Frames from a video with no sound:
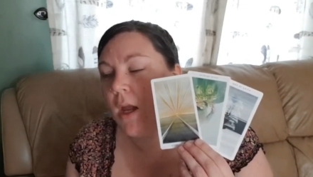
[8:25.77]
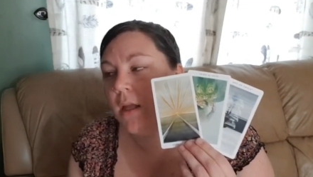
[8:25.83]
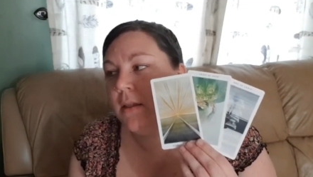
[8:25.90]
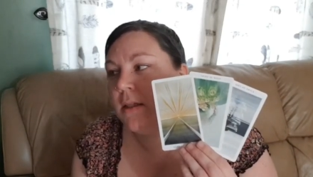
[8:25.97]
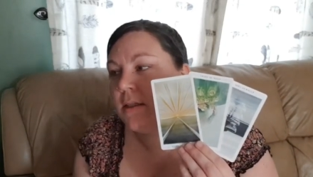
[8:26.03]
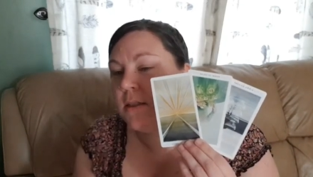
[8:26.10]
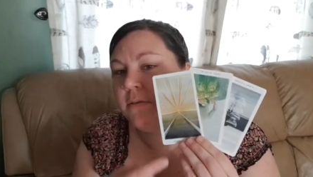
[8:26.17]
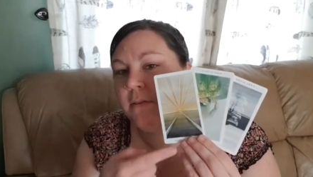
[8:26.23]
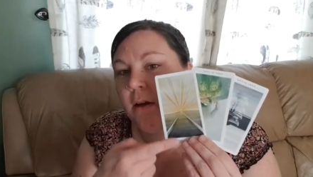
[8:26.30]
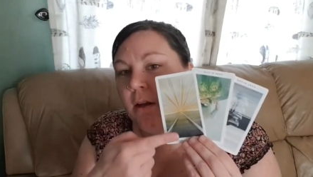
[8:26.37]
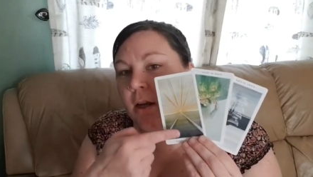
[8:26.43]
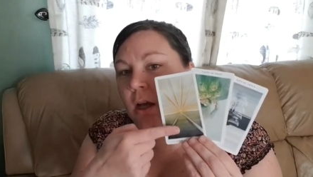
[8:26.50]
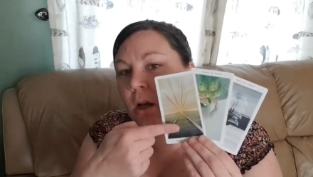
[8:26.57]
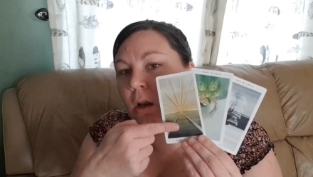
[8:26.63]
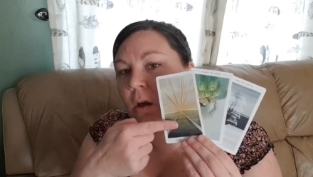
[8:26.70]
and this has felt
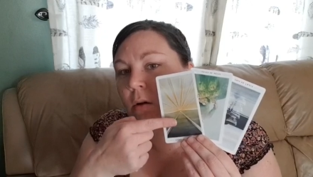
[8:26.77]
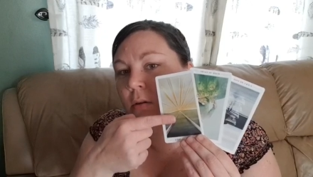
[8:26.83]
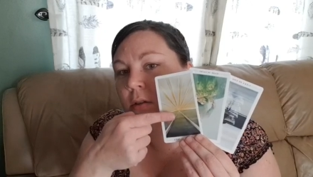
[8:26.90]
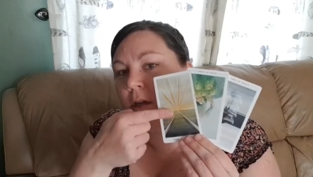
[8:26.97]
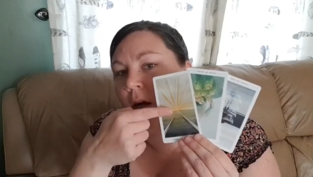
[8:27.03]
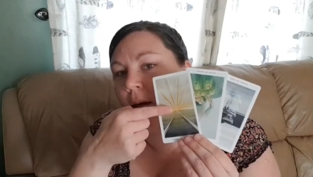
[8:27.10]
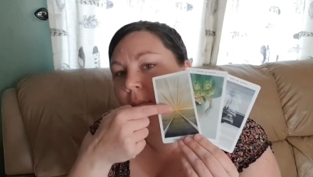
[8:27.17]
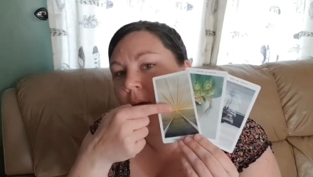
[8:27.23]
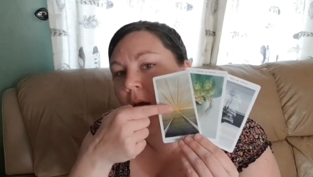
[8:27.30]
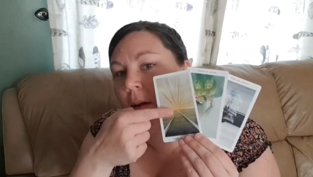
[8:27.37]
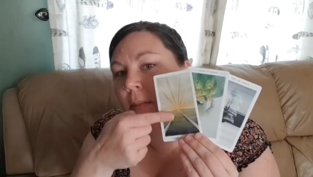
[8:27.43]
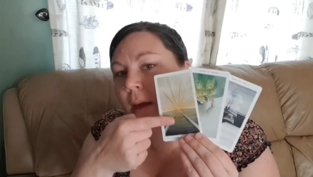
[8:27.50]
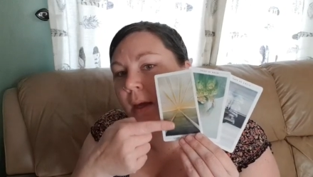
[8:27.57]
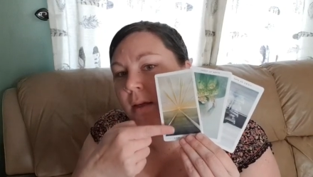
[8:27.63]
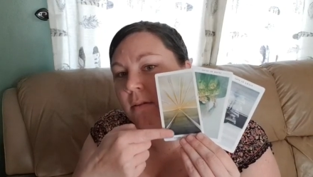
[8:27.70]
like a long time
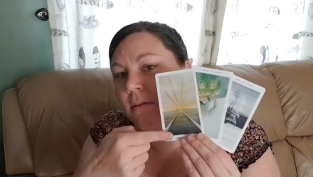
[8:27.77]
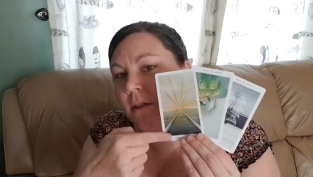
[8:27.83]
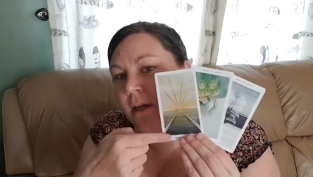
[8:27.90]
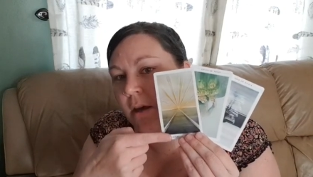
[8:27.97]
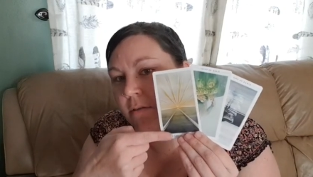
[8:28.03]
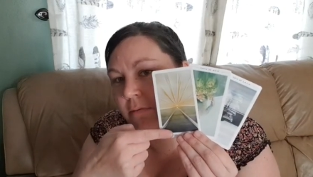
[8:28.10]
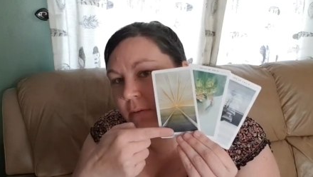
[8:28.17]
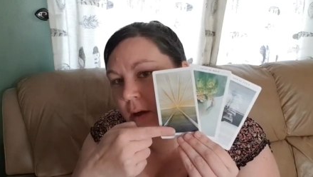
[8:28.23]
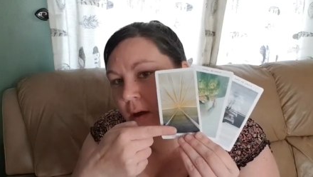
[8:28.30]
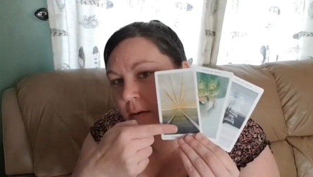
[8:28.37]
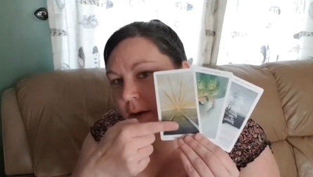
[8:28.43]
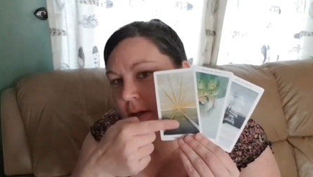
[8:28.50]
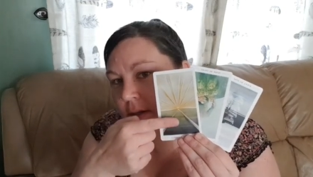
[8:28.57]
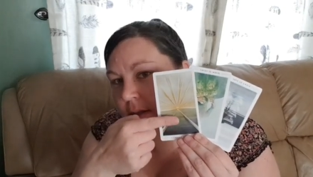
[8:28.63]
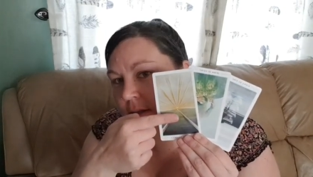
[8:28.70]
coming. Look how far
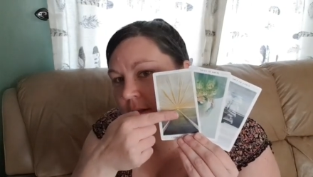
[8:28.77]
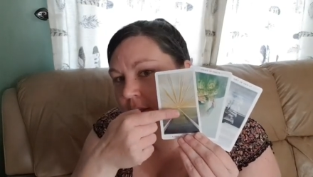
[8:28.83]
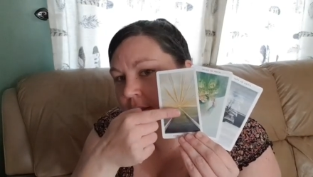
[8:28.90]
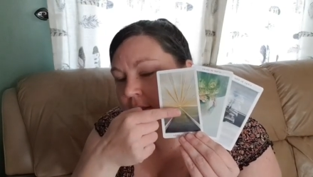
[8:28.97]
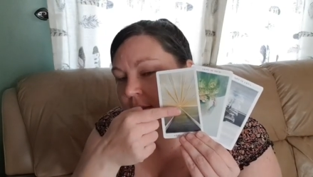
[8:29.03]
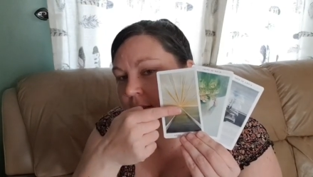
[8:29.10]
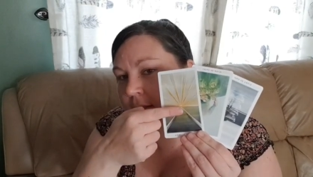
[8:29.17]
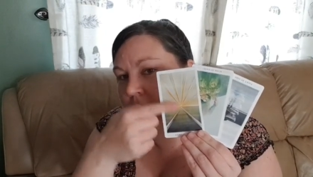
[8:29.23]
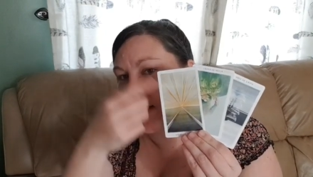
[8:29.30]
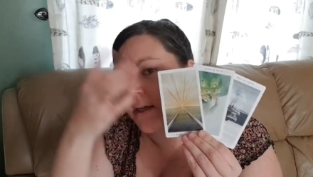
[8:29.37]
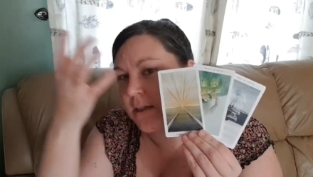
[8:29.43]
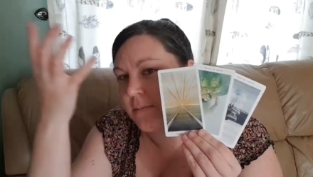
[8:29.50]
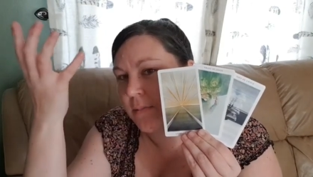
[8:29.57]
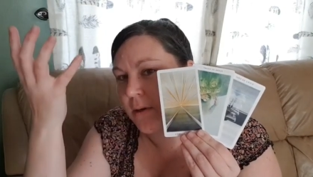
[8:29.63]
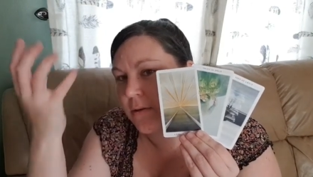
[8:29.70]
into the distance that
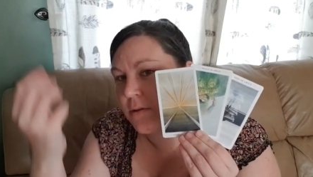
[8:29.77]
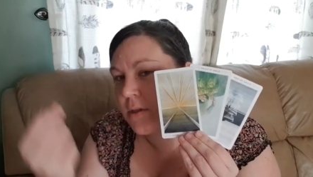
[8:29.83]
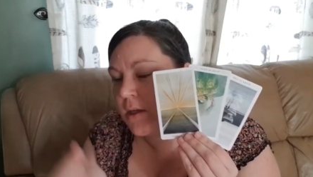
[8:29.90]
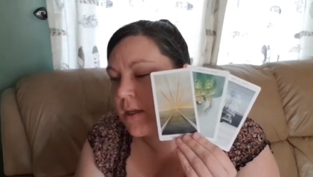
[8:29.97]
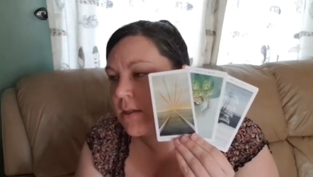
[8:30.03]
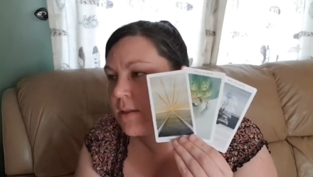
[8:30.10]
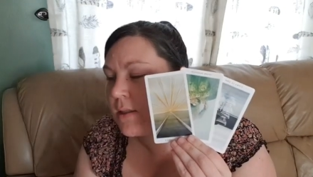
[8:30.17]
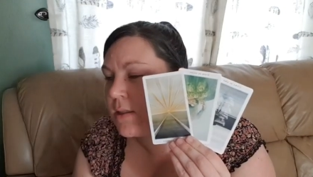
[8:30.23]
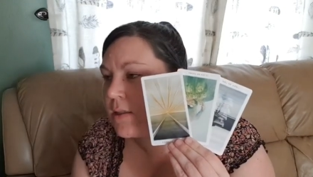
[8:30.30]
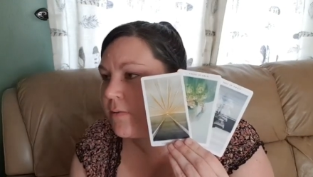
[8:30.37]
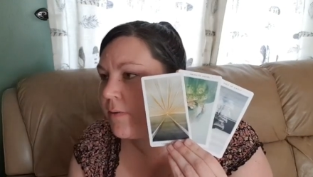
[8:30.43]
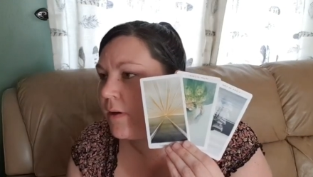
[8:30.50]
explosion is. This has